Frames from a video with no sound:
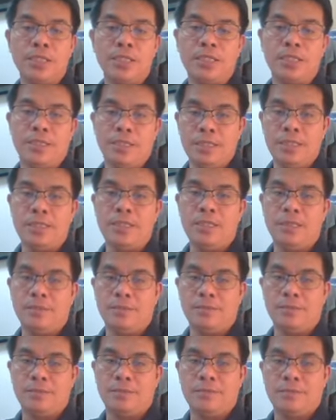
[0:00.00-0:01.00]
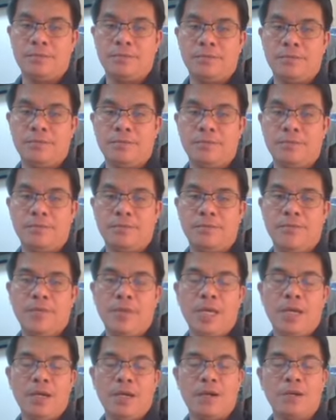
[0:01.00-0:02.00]
need.
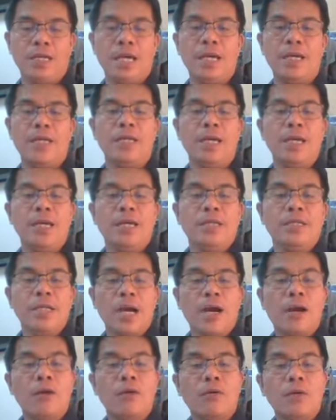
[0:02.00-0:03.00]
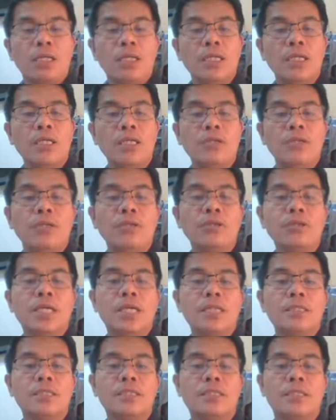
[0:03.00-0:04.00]
Okay, now here you
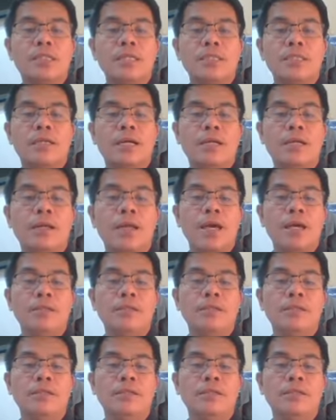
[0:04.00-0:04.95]
can see the red